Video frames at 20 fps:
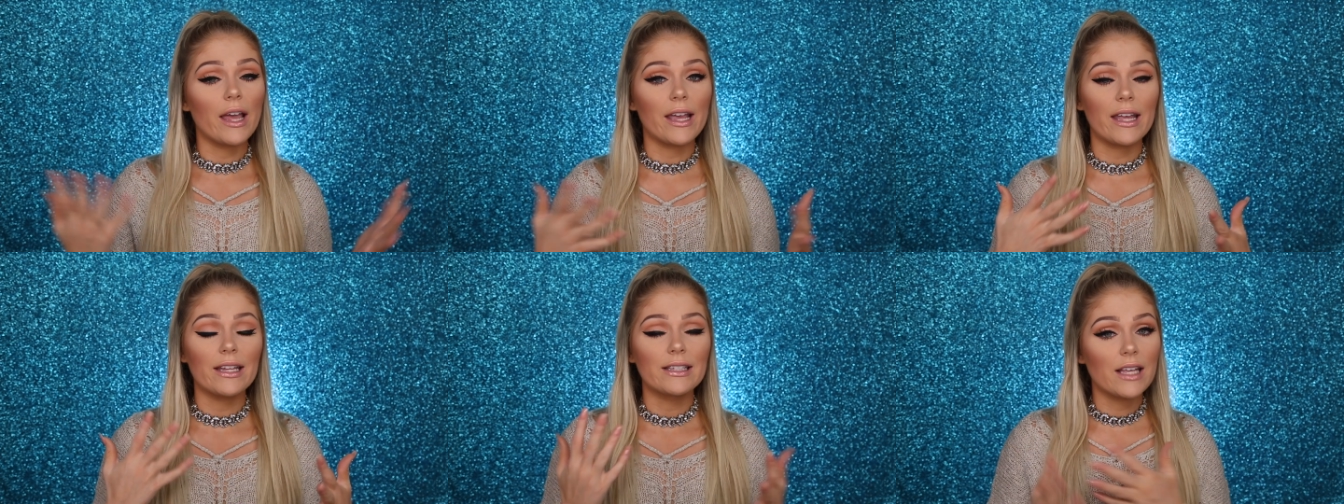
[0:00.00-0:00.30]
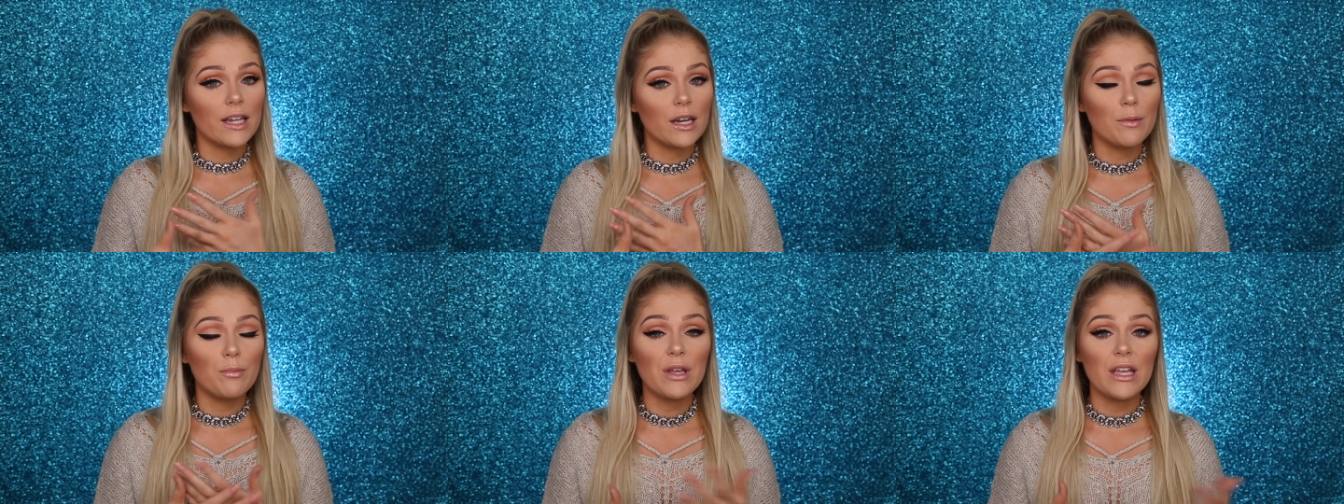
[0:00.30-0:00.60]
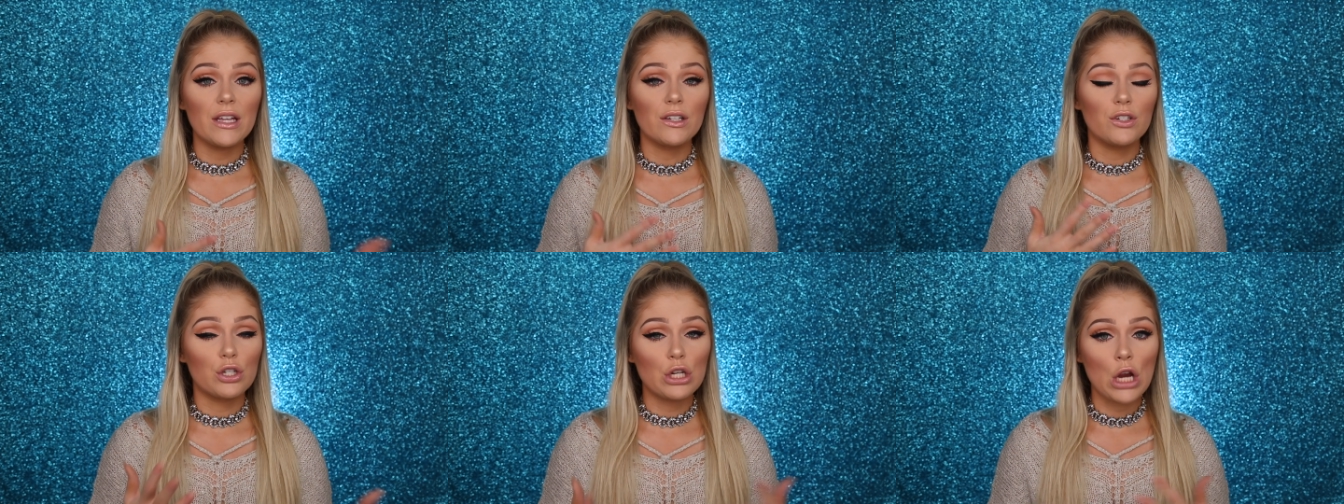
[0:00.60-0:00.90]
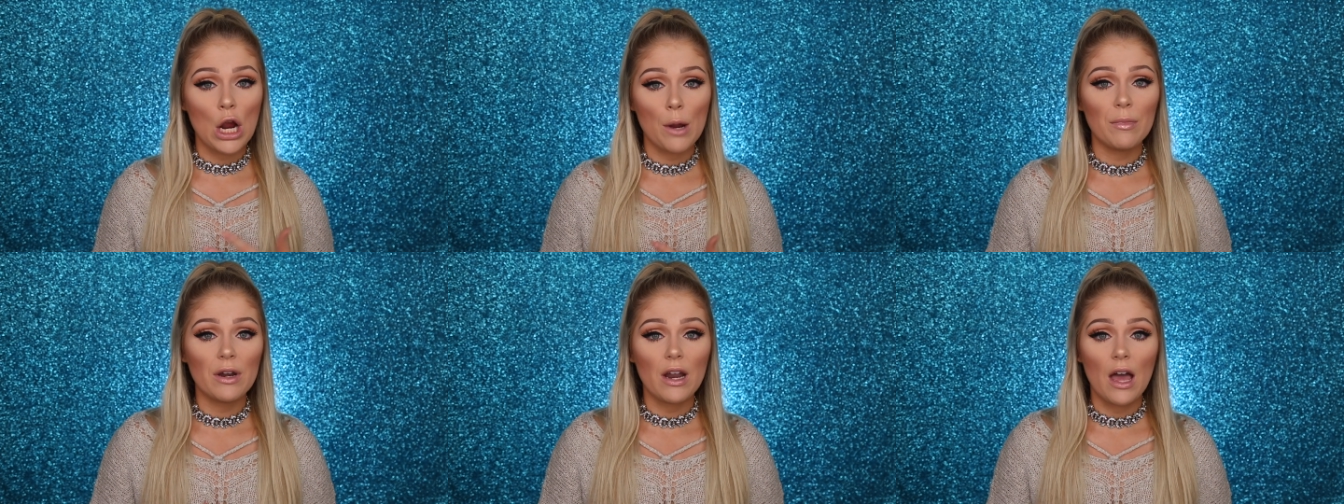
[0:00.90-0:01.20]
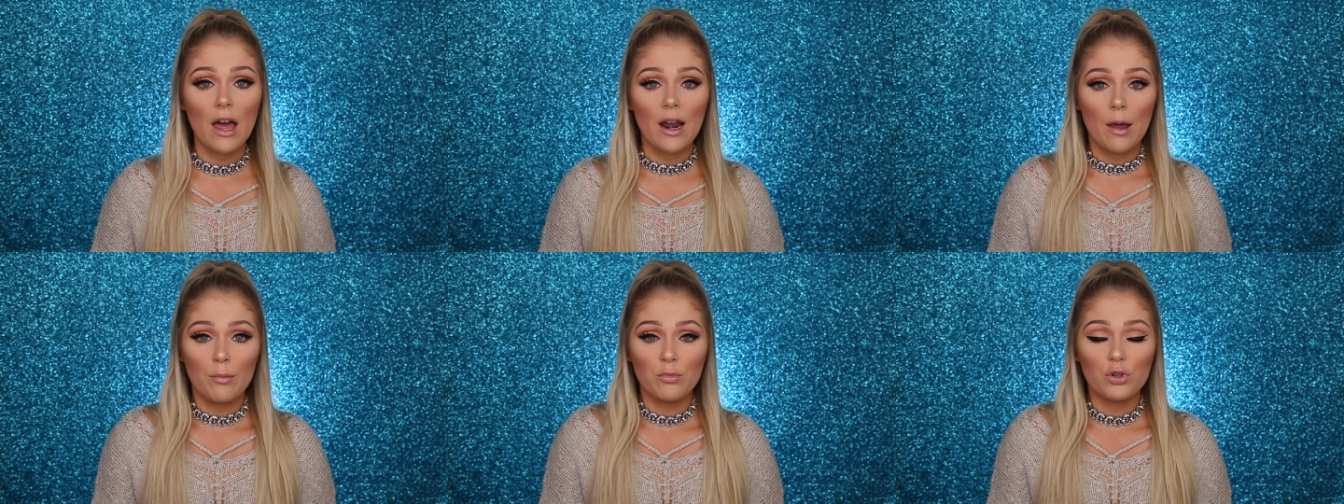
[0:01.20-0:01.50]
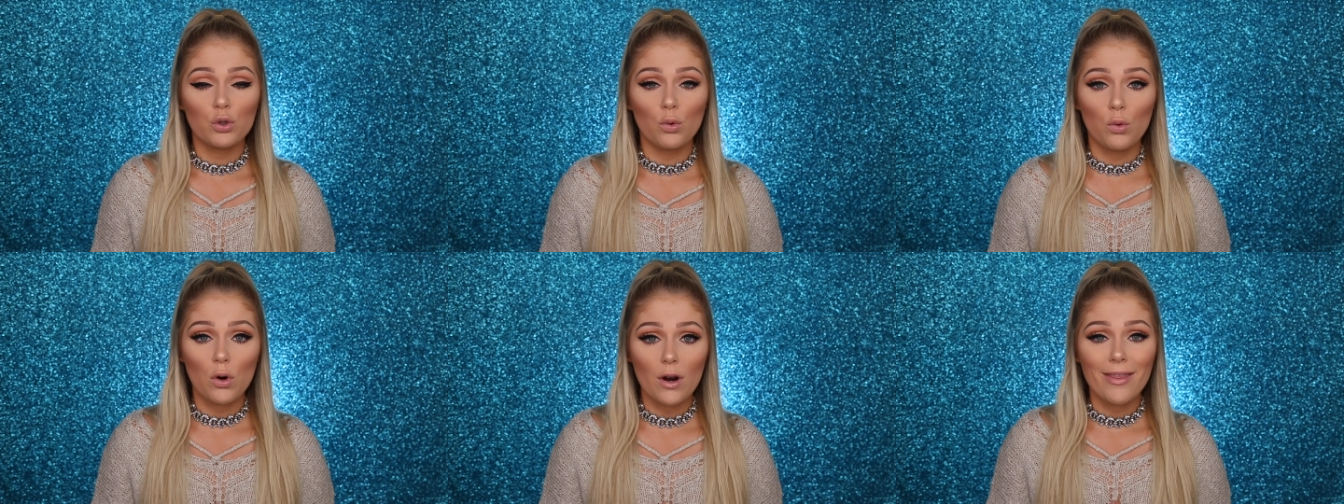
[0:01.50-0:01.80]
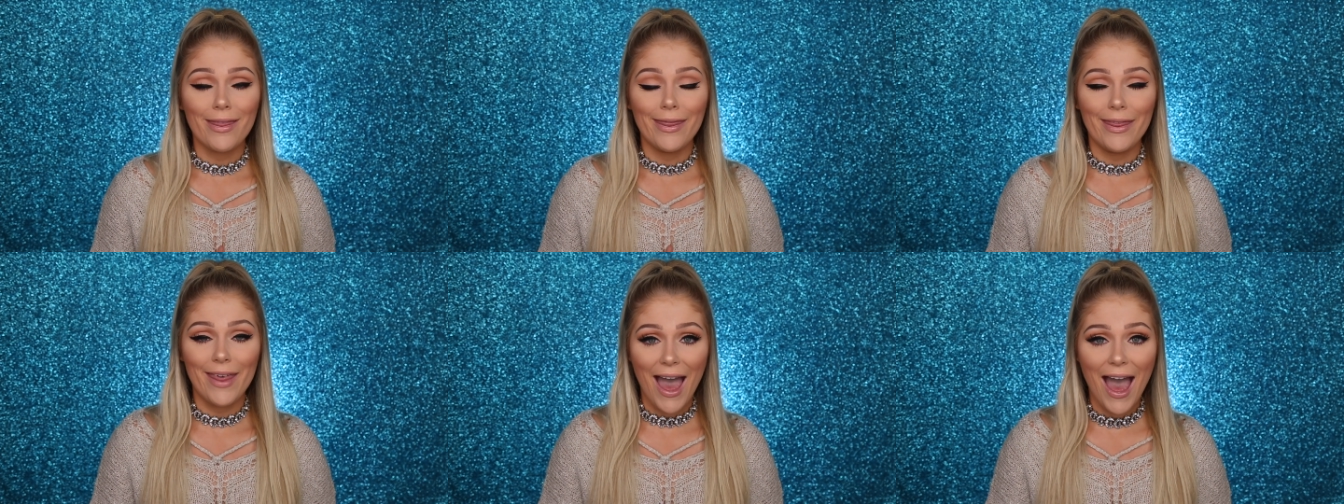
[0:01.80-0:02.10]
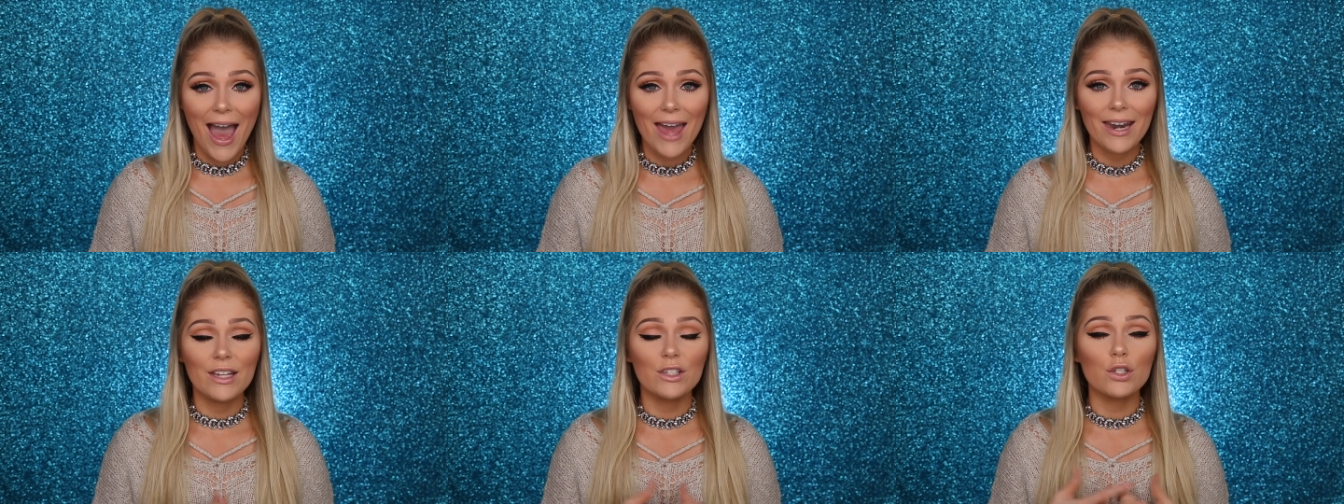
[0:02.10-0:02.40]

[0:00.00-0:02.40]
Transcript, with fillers: like it's gonna be determined on, I'm sure, that.